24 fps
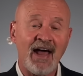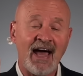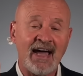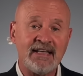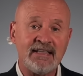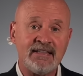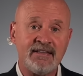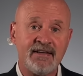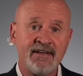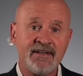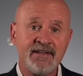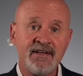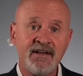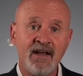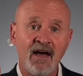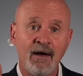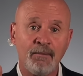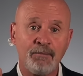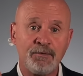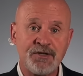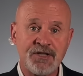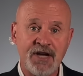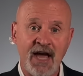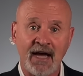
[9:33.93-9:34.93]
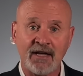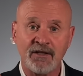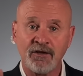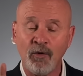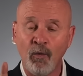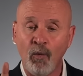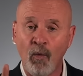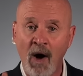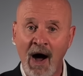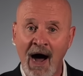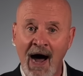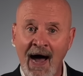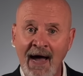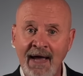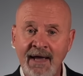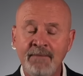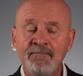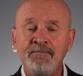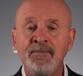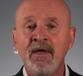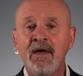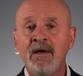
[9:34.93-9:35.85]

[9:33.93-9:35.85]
I didn't object. Yeah. Why?